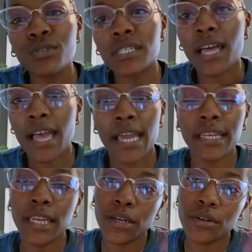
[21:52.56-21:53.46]
sign
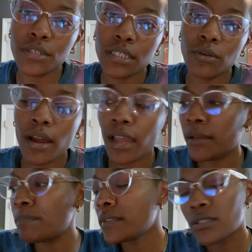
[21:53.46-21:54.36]
energy,
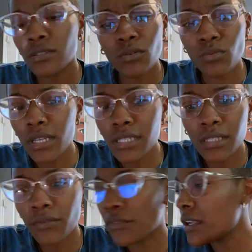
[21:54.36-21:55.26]
right? So what is
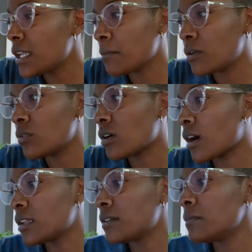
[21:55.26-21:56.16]
the freaking moon
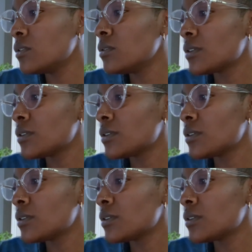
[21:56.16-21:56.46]
card? The moon